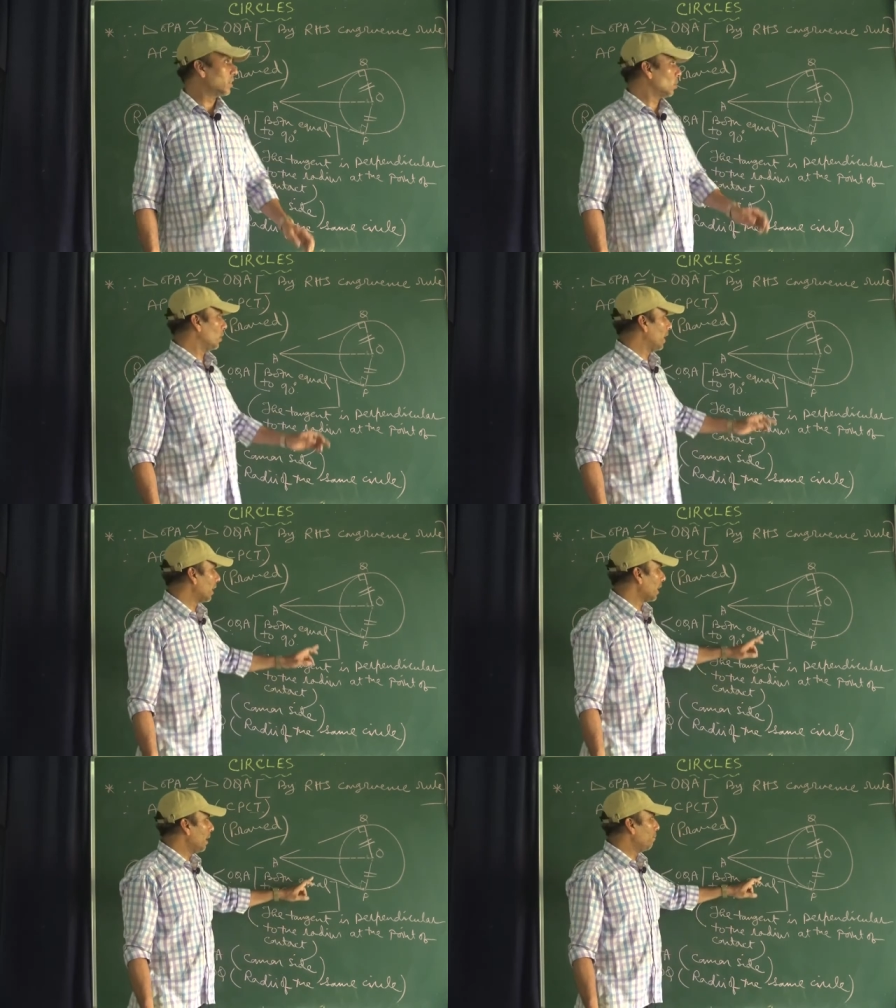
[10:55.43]
So
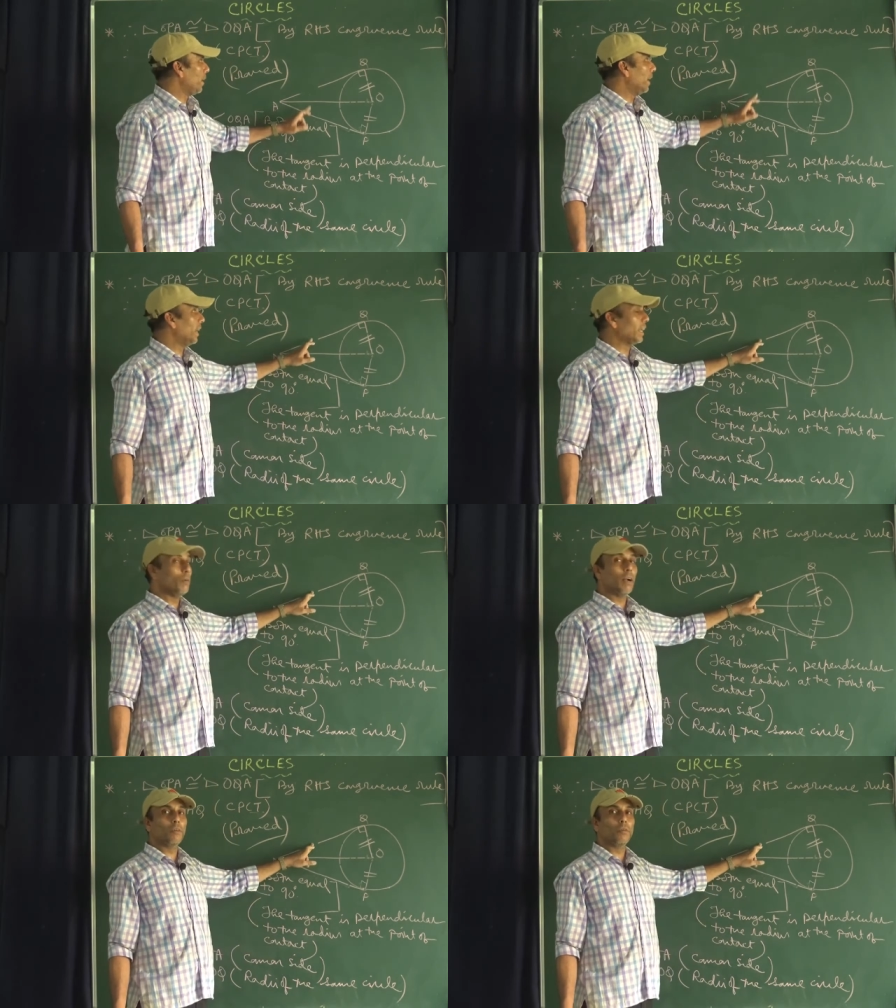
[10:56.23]
here A P and A
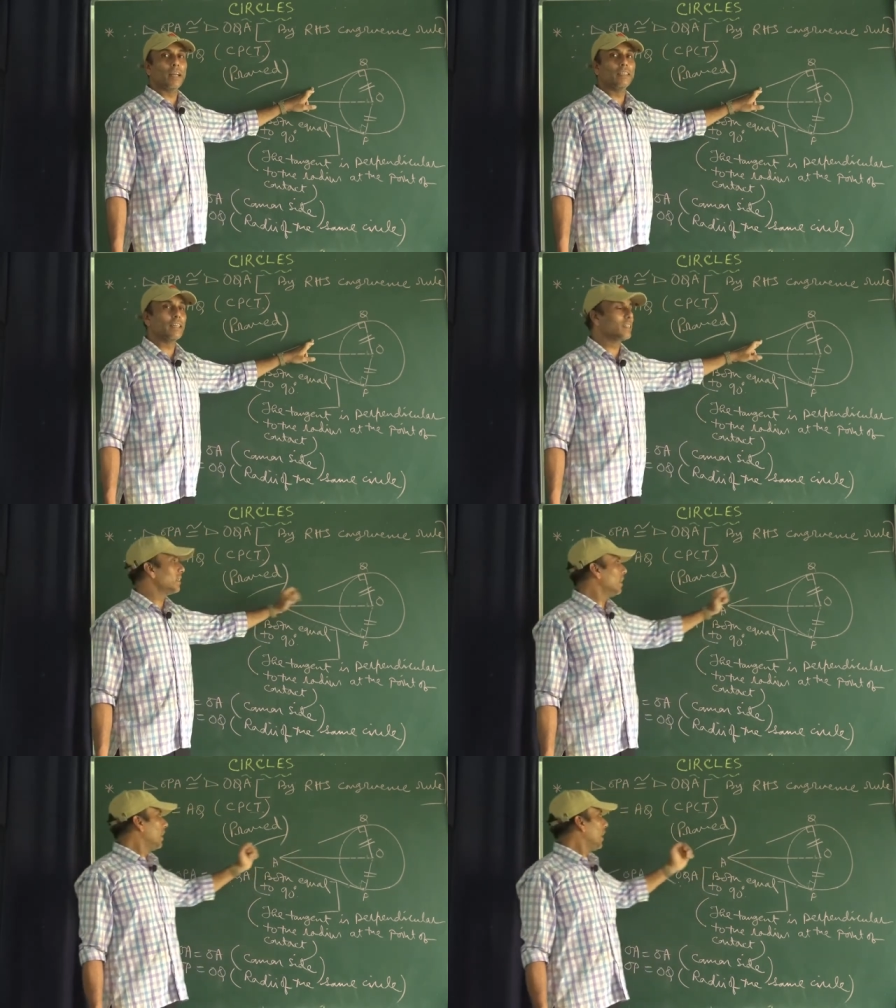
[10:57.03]
Q are two tangents,
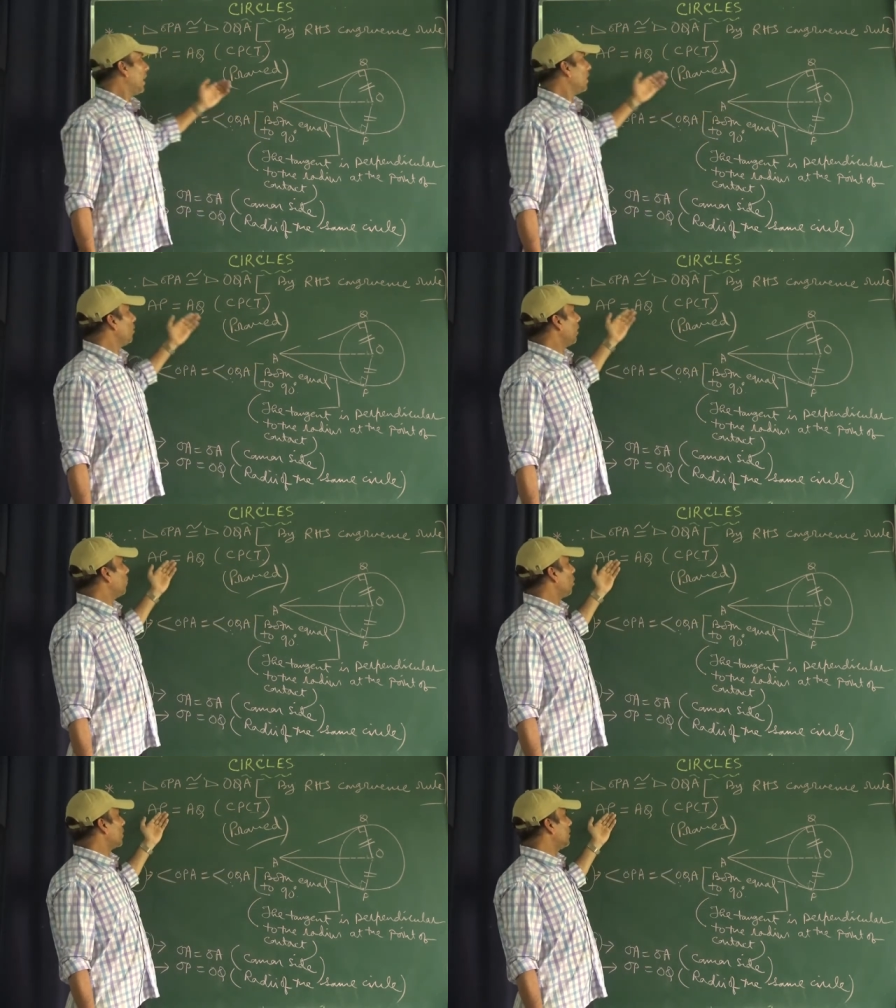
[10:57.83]
and we have
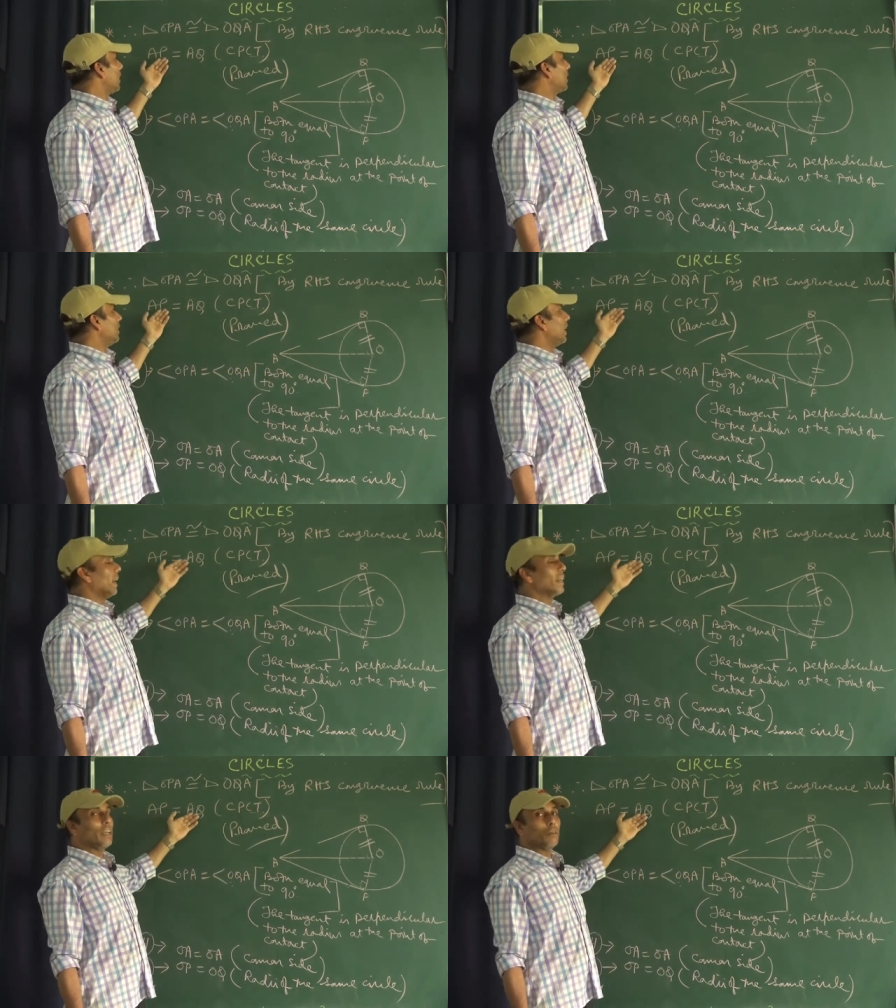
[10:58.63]
got that they
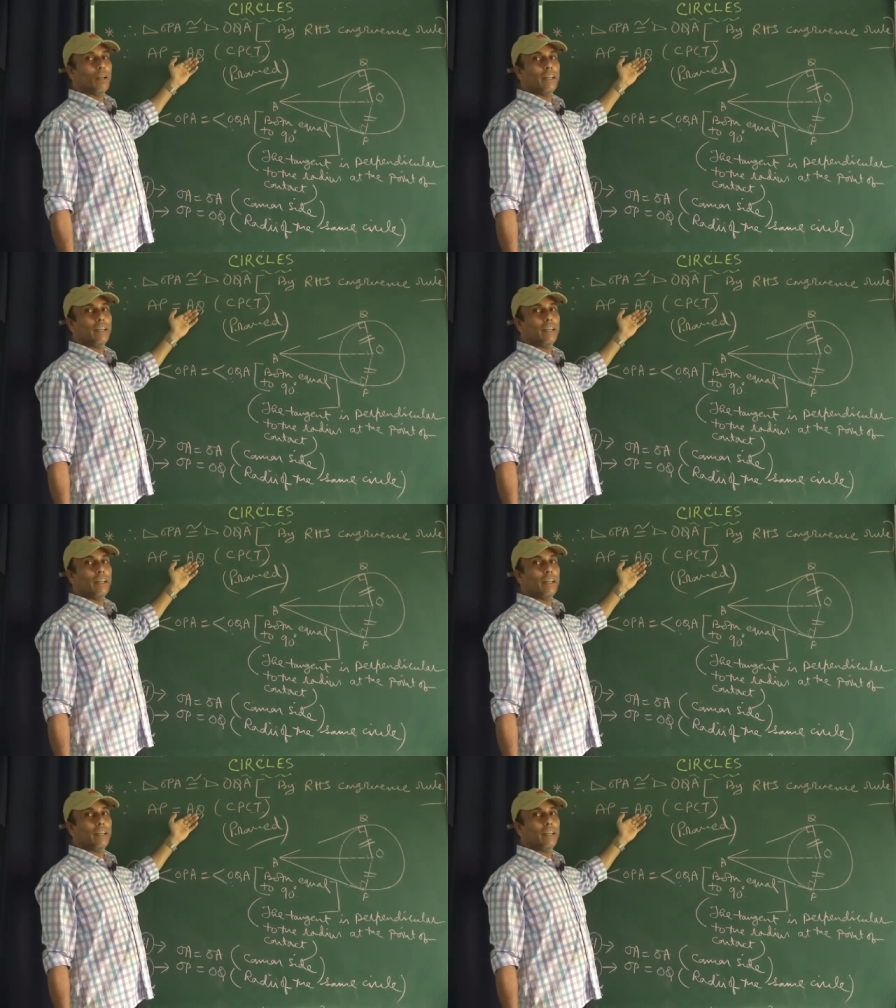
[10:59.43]
are equal